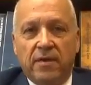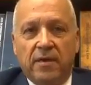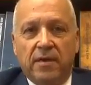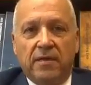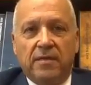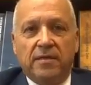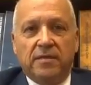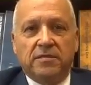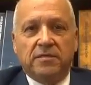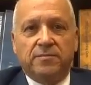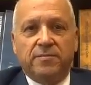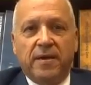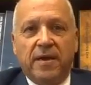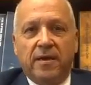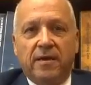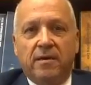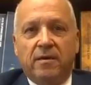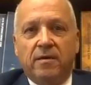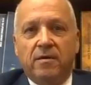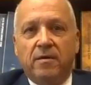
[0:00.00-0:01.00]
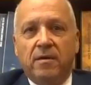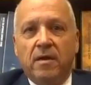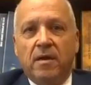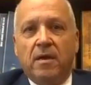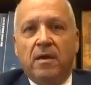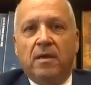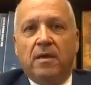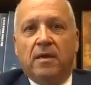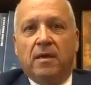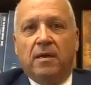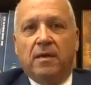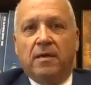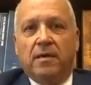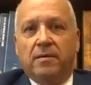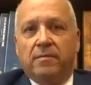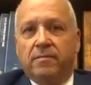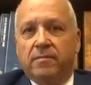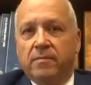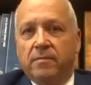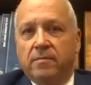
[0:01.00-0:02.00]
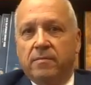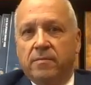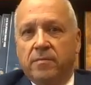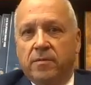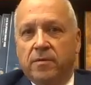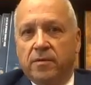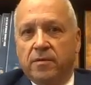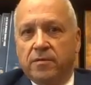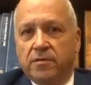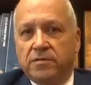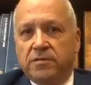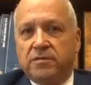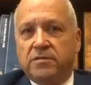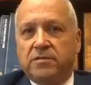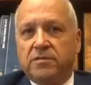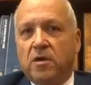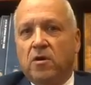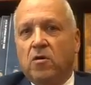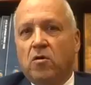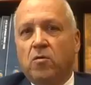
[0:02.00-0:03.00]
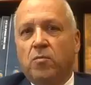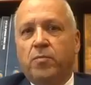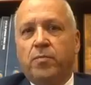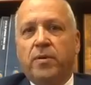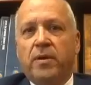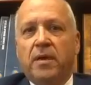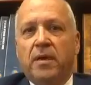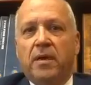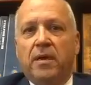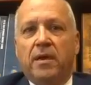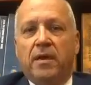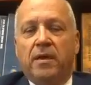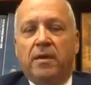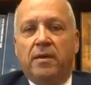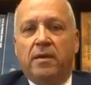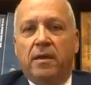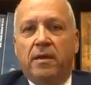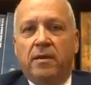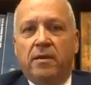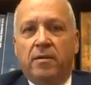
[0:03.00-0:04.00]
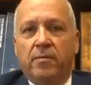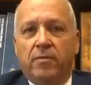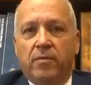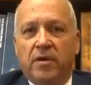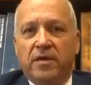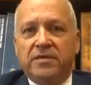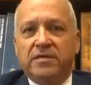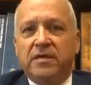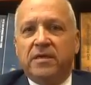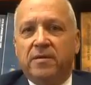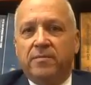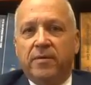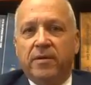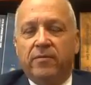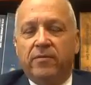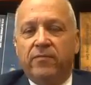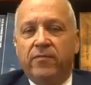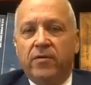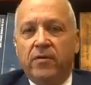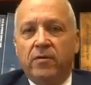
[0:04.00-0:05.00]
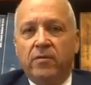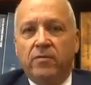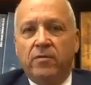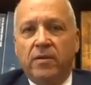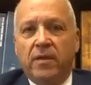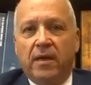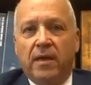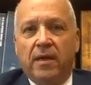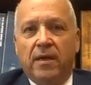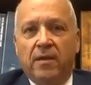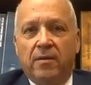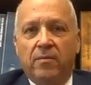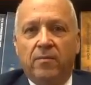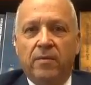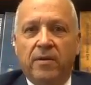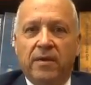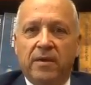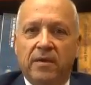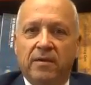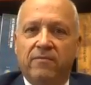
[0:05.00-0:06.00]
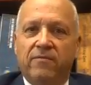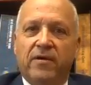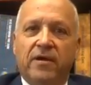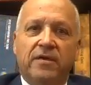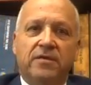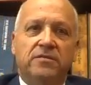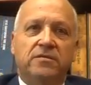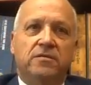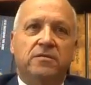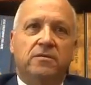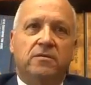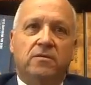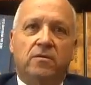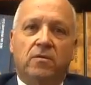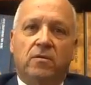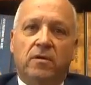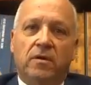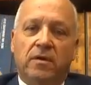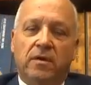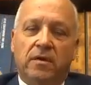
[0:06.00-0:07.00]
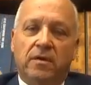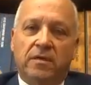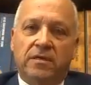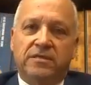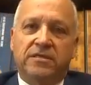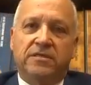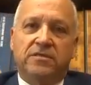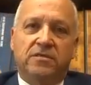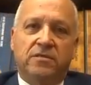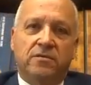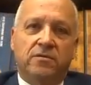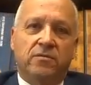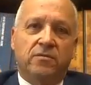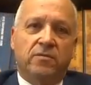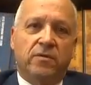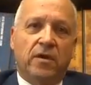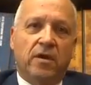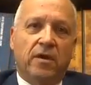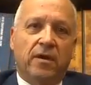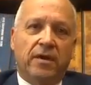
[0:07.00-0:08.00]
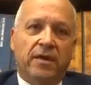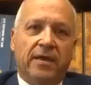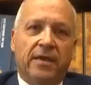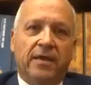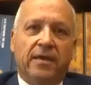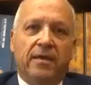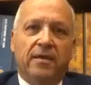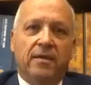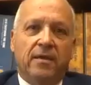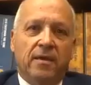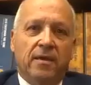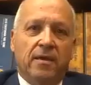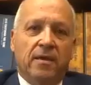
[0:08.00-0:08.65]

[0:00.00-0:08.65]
In this manner, your scope and your project can be reviewed, and we can advise you or assist you regarding any